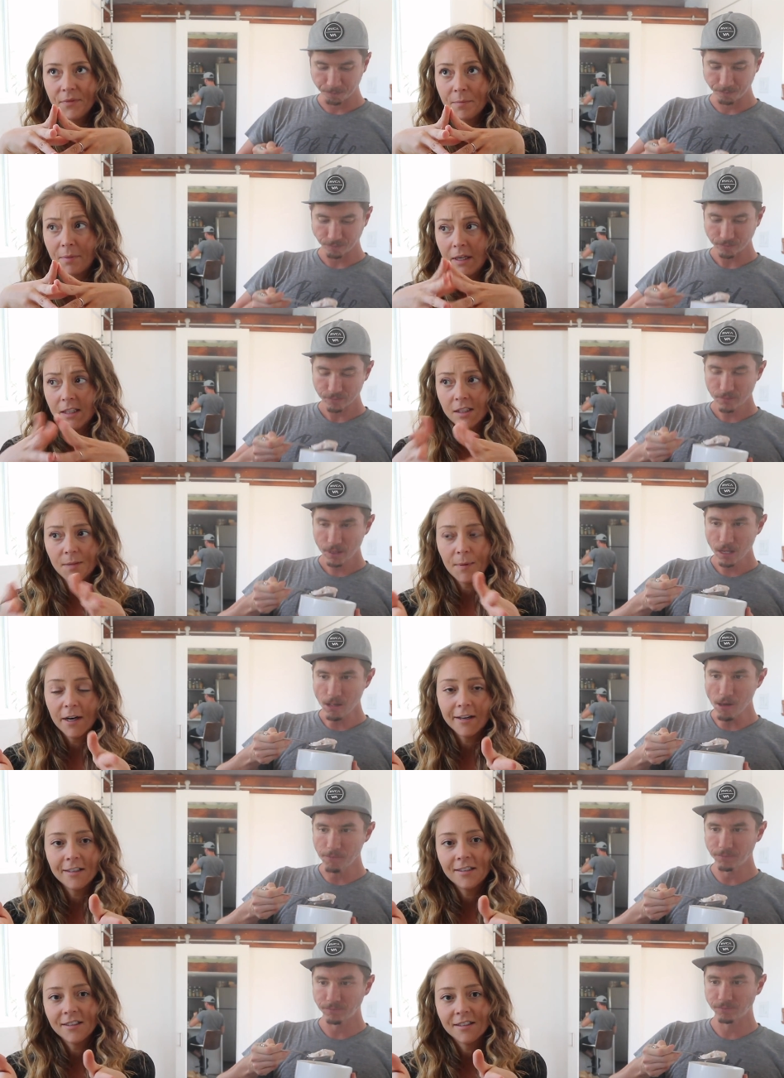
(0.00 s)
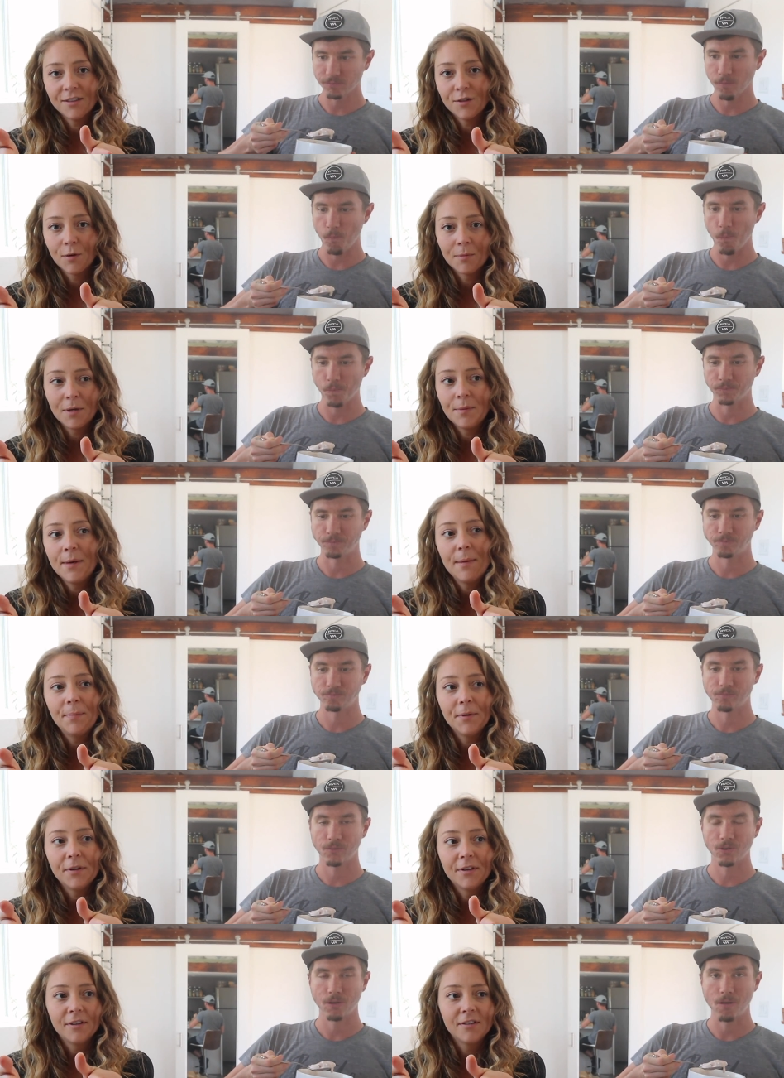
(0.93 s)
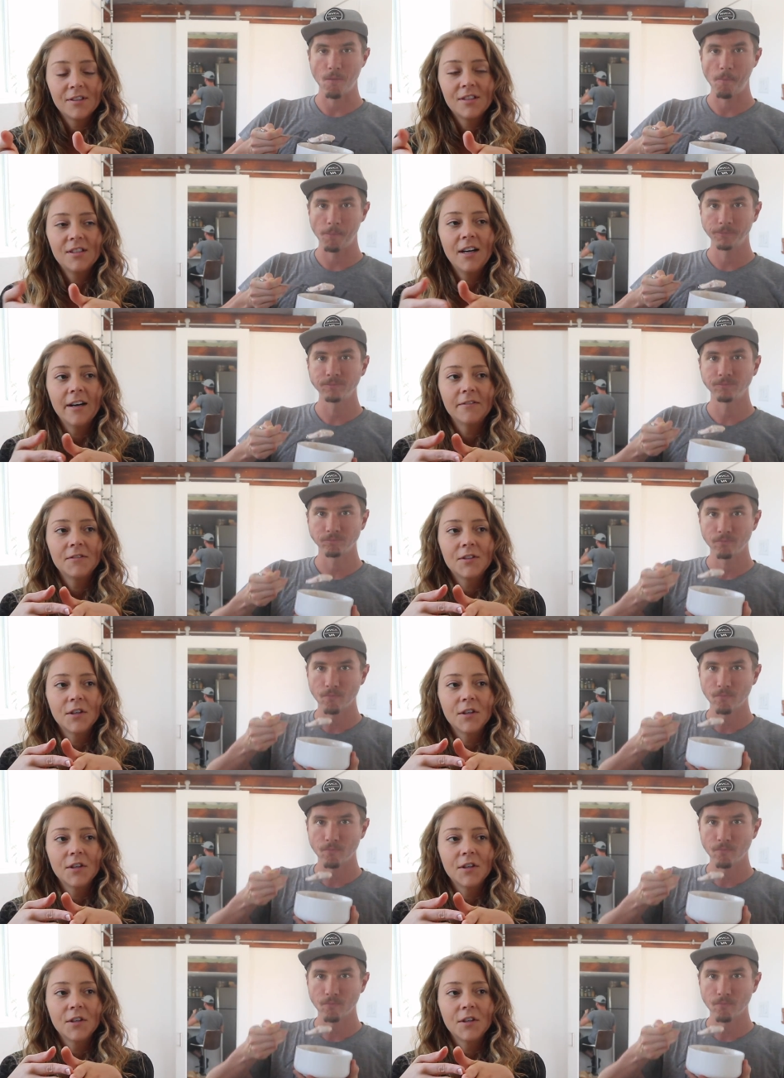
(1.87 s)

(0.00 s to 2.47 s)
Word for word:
Speaker 1: be inspiring to so many people and all this stuff.